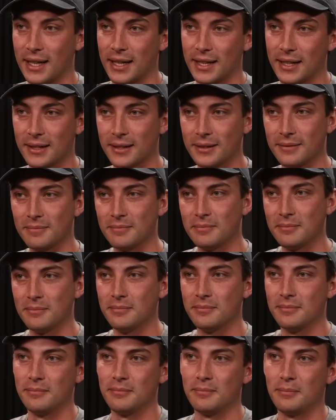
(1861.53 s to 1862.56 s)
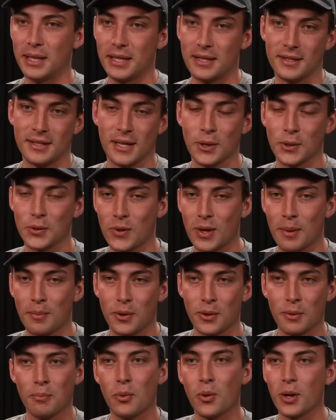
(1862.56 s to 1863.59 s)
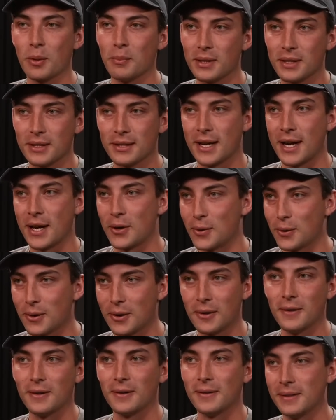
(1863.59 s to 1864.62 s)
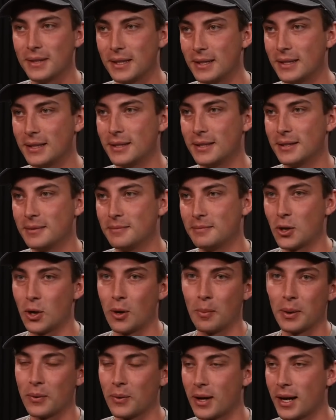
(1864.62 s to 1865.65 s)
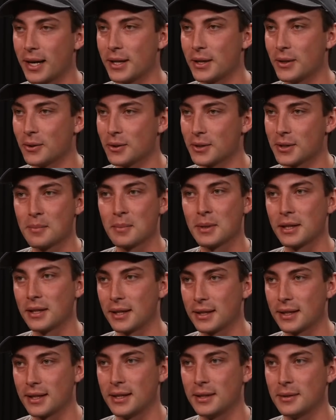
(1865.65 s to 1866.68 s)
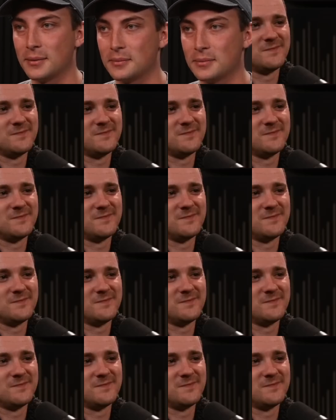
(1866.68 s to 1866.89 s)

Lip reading: like be a sales rep, an appointment setter, or copywriter, or something like that.